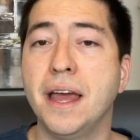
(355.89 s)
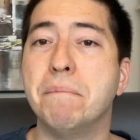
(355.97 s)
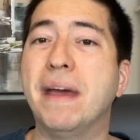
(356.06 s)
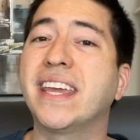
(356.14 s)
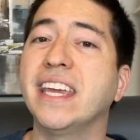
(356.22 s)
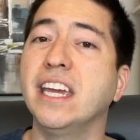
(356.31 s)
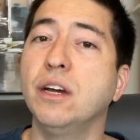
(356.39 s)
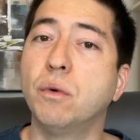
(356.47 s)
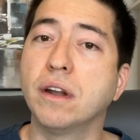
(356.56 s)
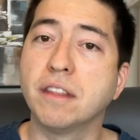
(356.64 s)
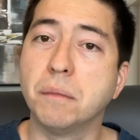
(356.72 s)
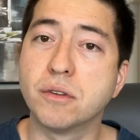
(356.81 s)
making it
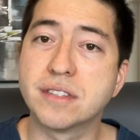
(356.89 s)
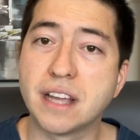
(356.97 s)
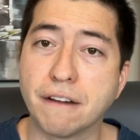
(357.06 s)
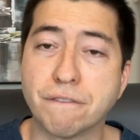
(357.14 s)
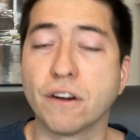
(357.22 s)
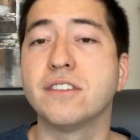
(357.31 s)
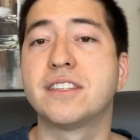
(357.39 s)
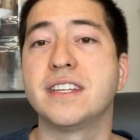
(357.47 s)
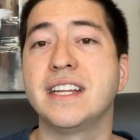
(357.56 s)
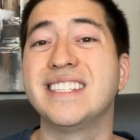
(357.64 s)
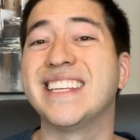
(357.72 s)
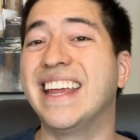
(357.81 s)
one of the most diverse
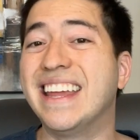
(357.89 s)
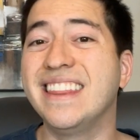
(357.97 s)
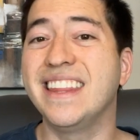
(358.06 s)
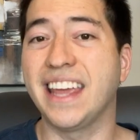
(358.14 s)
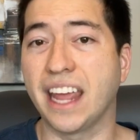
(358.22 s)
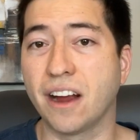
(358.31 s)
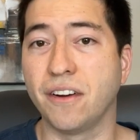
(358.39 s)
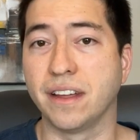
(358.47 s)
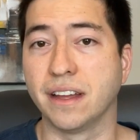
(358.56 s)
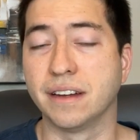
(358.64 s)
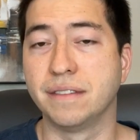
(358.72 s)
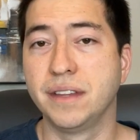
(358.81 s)
cities in the
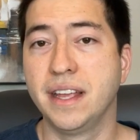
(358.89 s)
area.